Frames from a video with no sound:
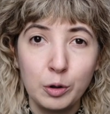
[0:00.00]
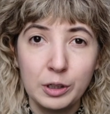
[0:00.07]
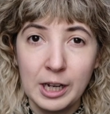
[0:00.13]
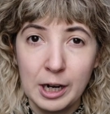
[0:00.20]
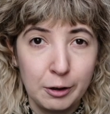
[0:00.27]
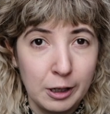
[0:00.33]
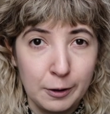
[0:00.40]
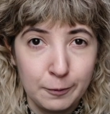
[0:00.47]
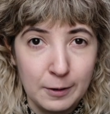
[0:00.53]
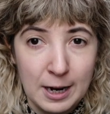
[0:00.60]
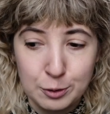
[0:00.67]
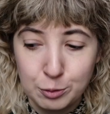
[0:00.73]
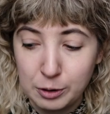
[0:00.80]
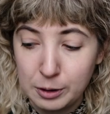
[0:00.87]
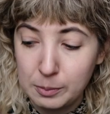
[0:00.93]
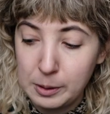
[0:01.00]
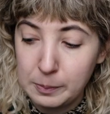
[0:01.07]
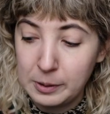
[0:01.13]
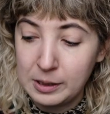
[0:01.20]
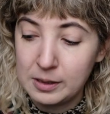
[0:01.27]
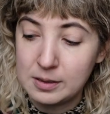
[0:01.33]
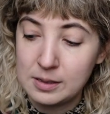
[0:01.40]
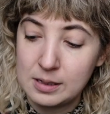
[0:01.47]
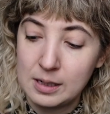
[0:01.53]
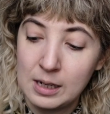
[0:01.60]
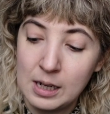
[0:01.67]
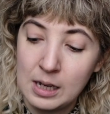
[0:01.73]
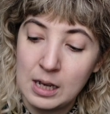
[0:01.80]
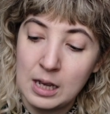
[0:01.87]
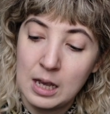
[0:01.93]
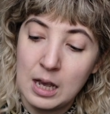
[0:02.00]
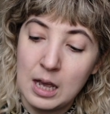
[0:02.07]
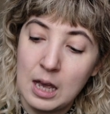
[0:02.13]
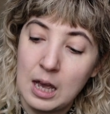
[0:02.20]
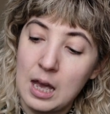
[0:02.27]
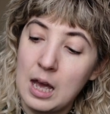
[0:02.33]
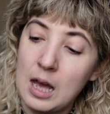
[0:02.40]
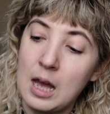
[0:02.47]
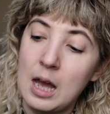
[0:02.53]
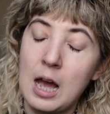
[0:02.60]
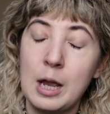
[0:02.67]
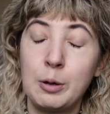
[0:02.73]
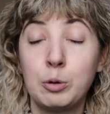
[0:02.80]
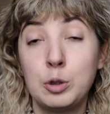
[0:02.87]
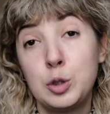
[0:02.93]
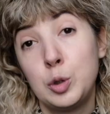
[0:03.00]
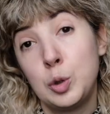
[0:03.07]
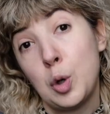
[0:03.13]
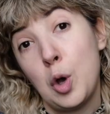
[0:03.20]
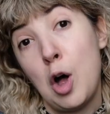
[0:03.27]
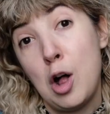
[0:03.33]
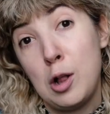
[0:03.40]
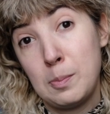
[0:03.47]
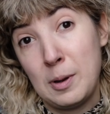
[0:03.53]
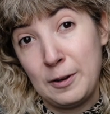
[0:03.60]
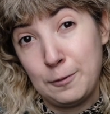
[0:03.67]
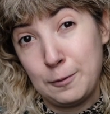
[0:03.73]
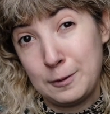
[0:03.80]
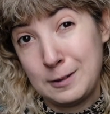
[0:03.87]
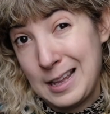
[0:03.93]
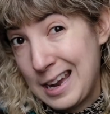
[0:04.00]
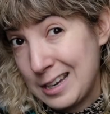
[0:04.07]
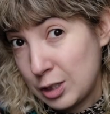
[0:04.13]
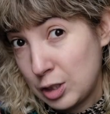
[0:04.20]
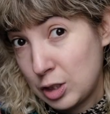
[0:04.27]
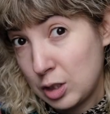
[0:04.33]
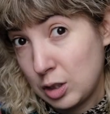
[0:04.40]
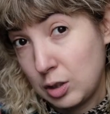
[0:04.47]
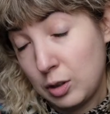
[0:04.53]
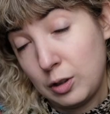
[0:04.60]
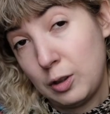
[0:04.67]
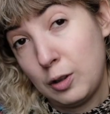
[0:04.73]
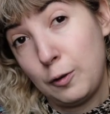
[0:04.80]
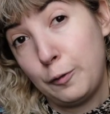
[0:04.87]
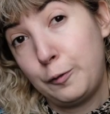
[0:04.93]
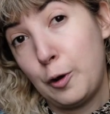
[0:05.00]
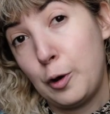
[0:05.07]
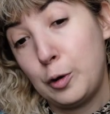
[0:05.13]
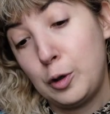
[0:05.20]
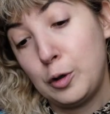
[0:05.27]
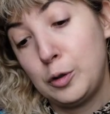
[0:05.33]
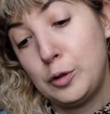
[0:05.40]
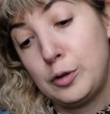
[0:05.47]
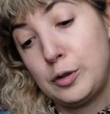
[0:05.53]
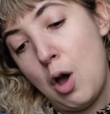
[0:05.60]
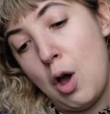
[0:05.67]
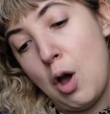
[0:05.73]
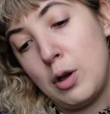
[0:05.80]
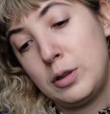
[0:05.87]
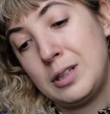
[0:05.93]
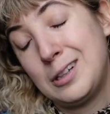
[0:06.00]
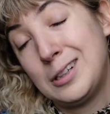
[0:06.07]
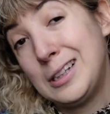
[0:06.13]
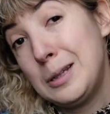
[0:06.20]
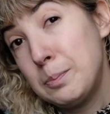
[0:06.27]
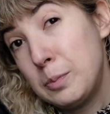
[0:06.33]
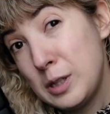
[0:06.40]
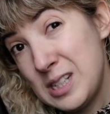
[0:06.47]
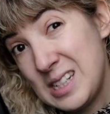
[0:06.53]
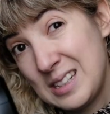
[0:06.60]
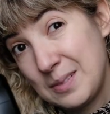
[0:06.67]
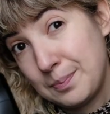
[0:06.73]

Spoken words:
carry a flash with me because I will do all my flash photos on the Olympus,